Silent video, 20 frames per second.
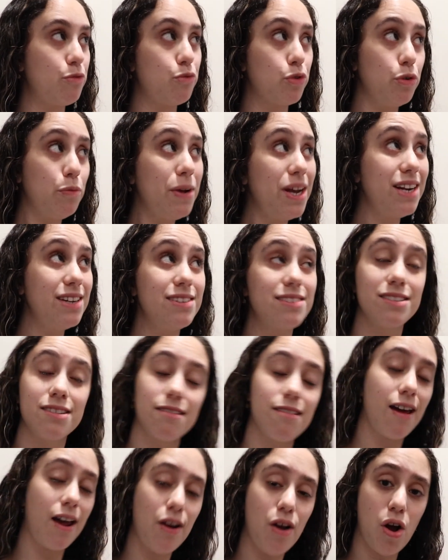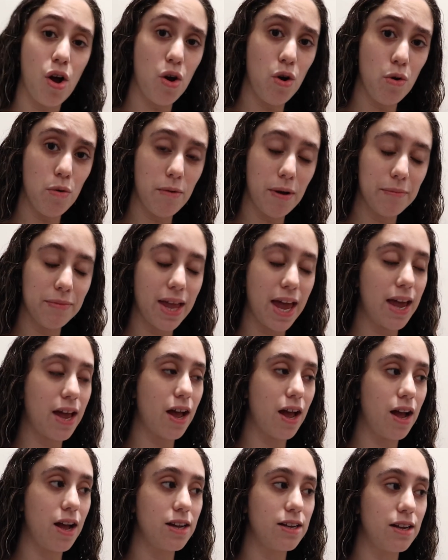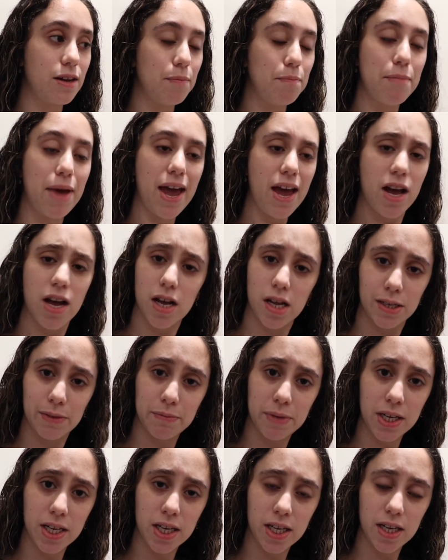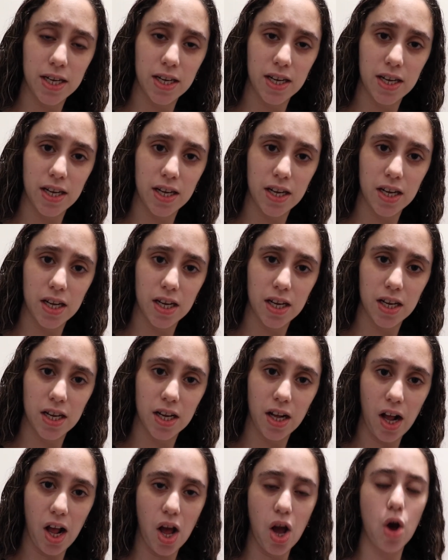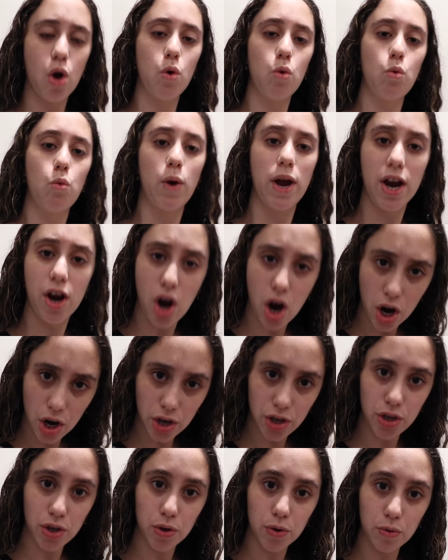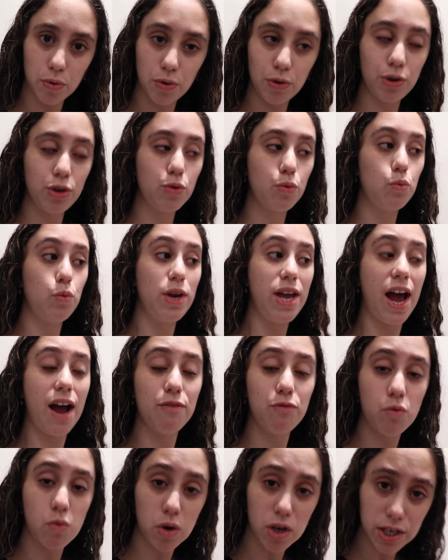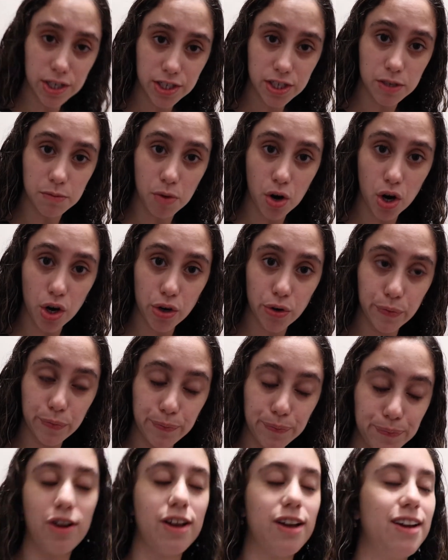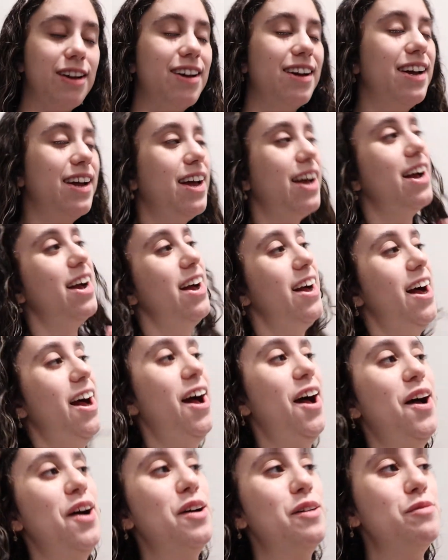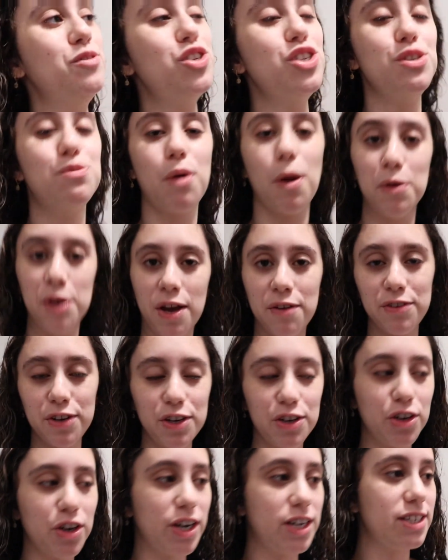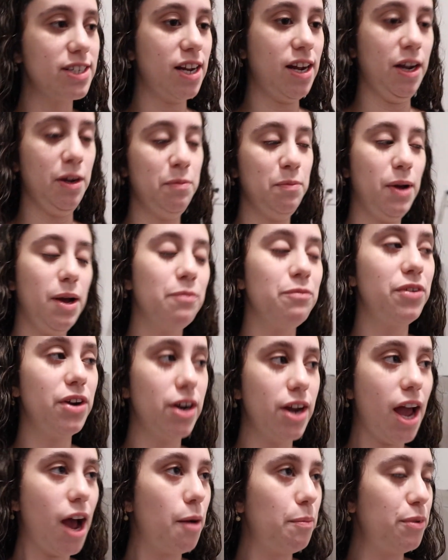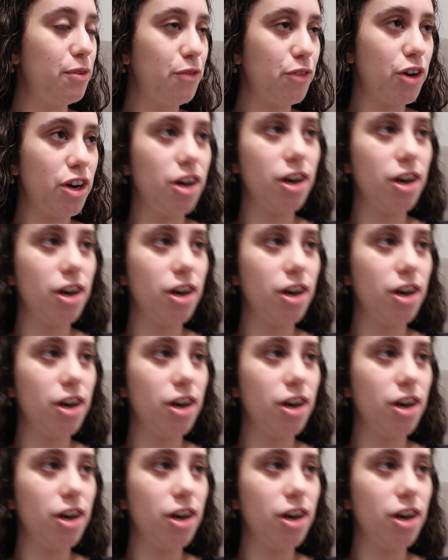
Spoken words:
roommate is still not home. I'm like, ma'am, where are you? We have work tomorrow. She's probably having a great time. I'm very happy for